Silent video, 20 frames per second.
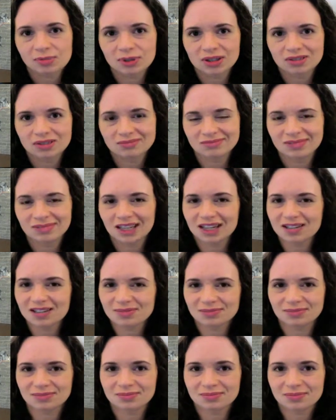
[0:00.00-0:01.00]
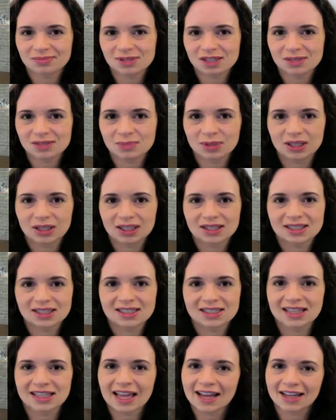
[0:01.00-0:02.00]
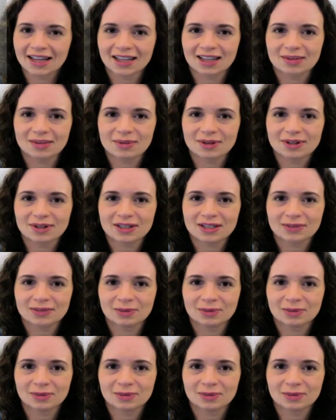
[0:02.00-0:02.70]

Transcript: but kind of just be slacking about it,